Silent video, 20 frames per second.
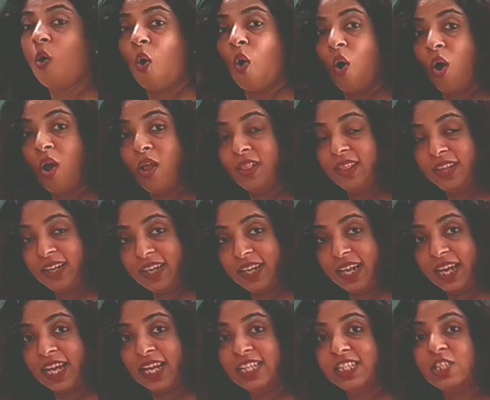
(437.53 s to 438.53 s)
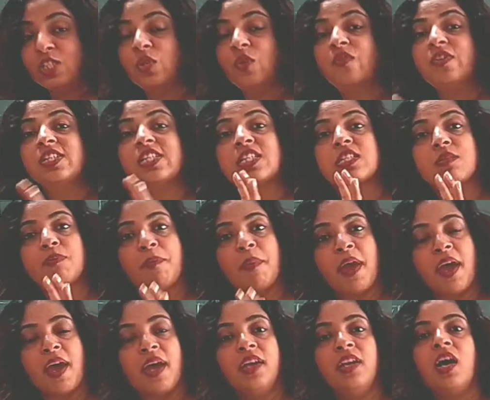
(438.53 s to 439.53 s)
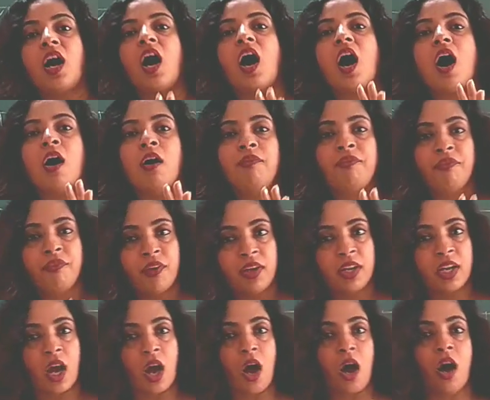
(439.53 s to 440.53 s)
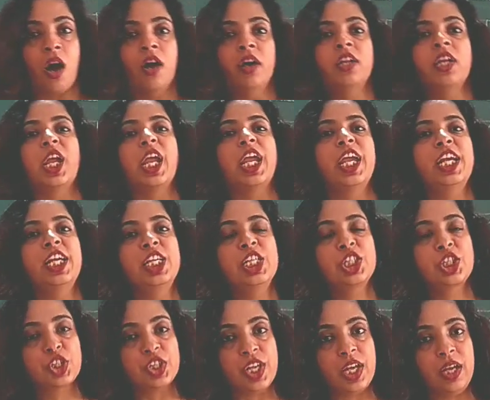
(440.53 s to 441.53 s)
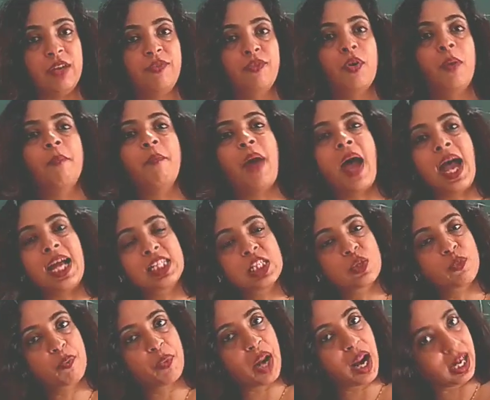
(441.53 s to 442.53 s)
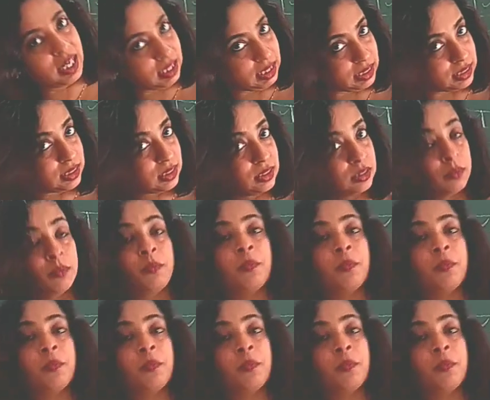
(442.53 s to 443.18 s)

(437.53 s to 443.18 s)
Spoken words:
all the days you will spare half an hour each day for maths practice.